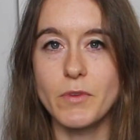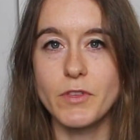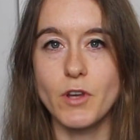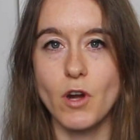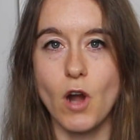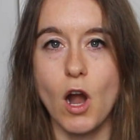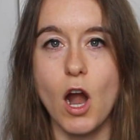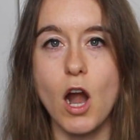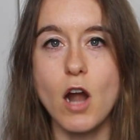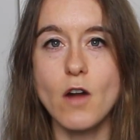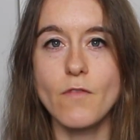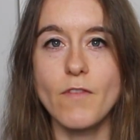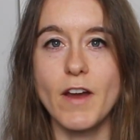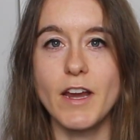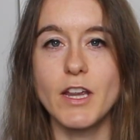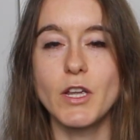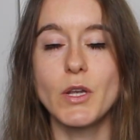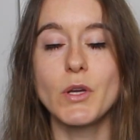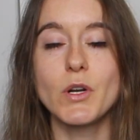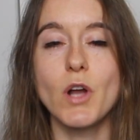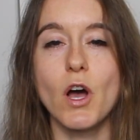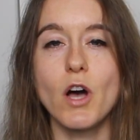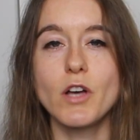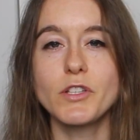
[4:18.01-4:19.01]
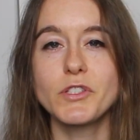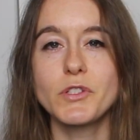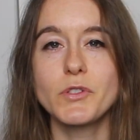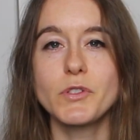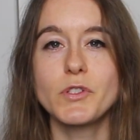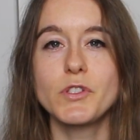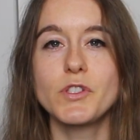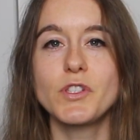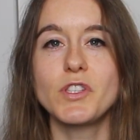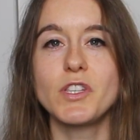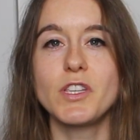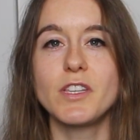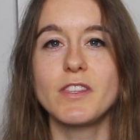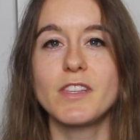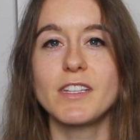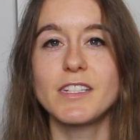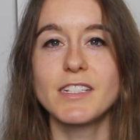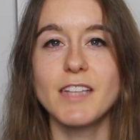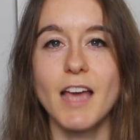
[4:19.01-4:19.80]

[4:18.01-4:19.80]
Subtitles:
with your heart rate, you can also see the